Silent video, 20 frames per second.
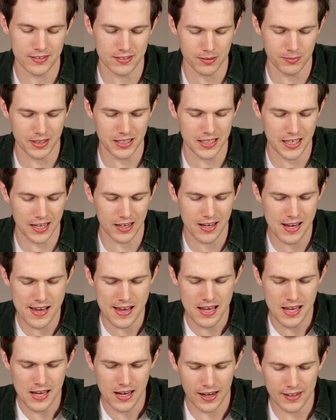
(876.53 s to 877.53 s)
It's something that
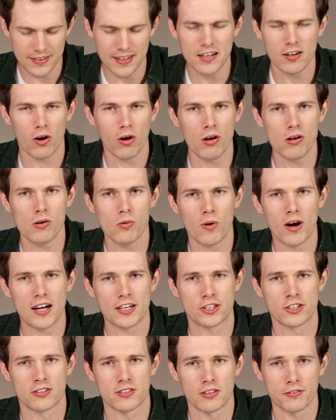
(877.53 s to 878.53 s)
I think all
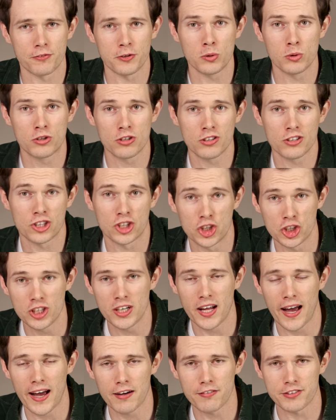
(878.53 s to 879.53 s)
watches in the future
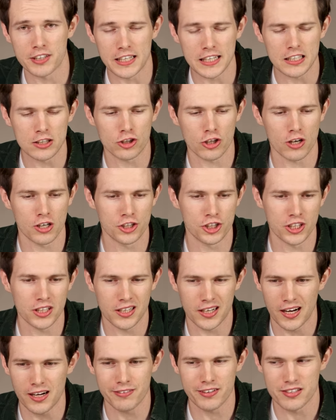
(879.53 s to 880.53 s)
should have key
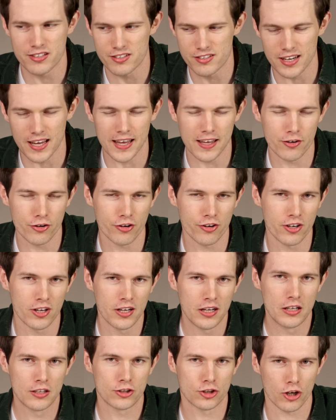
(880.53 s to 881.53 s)
charging, kind of a standard
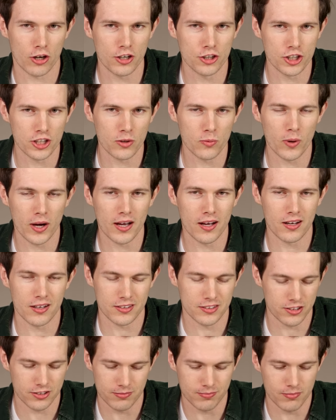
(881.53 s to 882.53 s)
charging way,
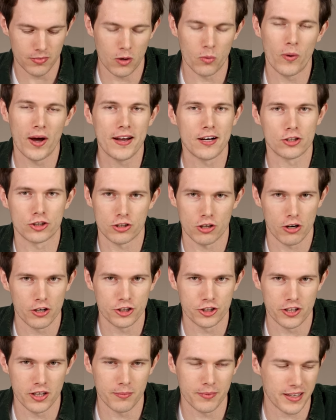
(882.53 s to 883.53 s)
uh, just a way to
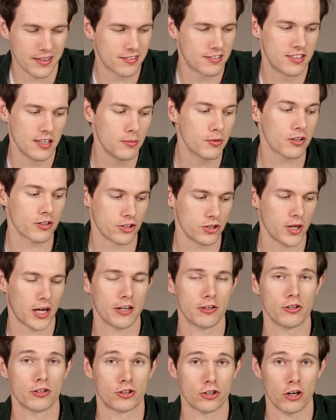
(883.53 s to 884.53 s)
charge them that's similar to
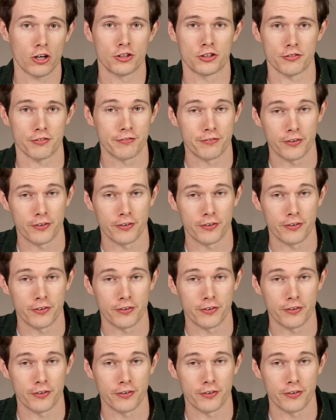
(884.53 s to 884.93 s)
how you charge a